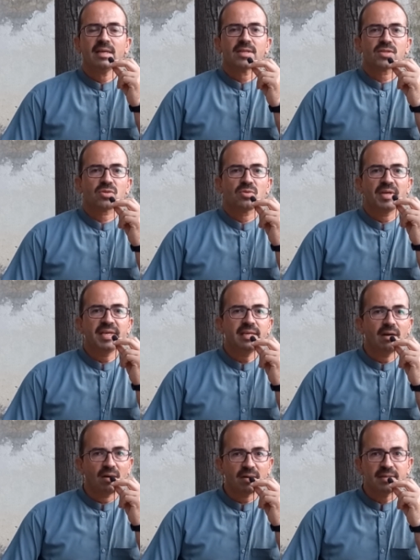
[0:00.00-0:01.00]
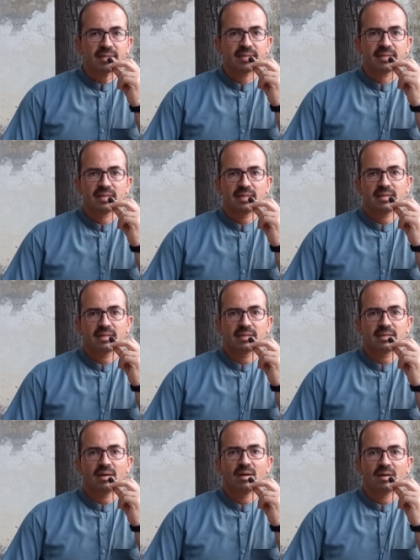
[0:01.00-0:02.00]
So he ordered
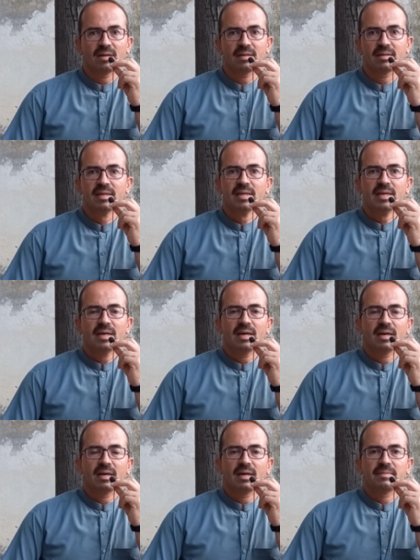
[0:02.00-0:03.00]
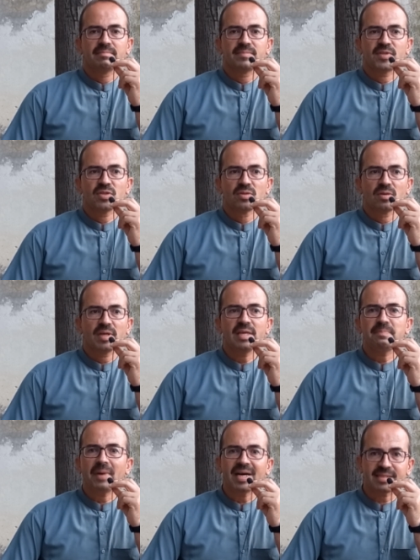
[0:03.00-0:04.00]
all, he
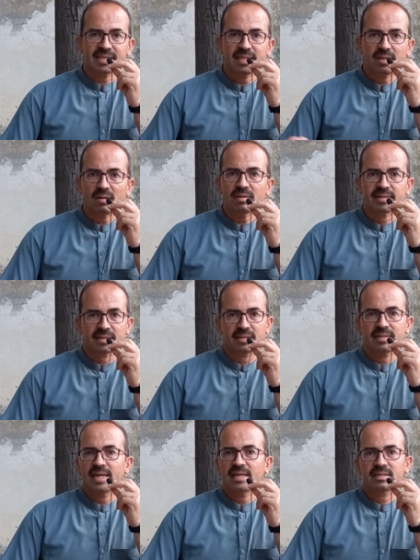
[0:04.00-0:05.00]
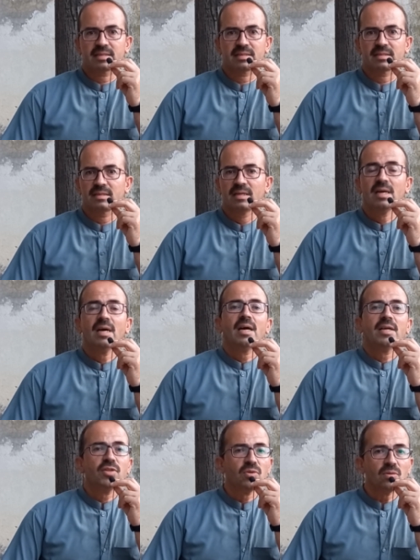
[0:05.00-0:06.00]
passed an order that
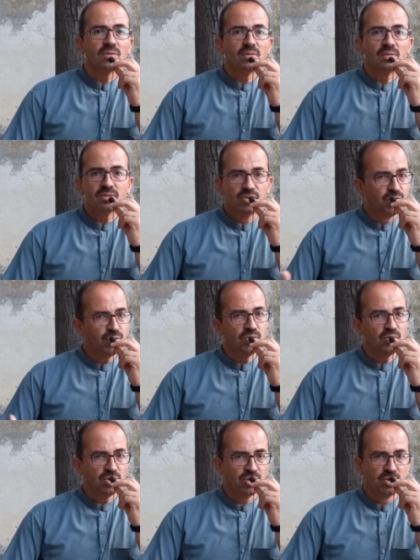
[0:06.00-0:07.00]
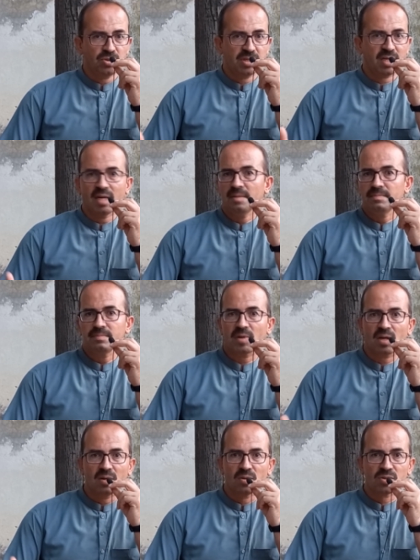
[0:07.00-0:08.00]
no Jew should come
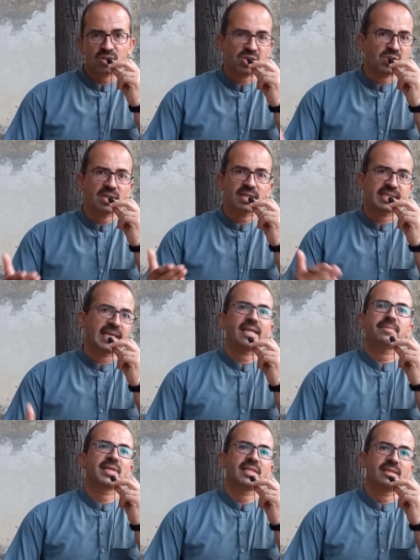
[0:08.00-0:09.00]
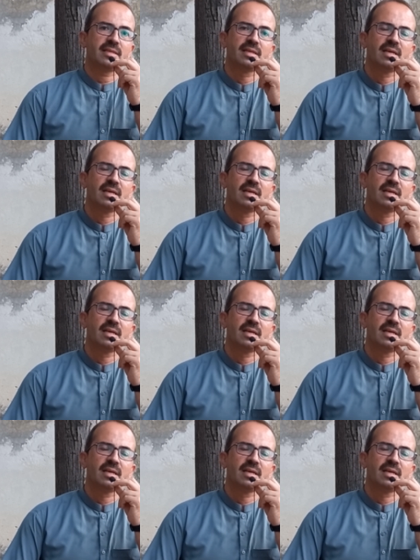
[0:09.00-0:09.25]
close to the ceremony.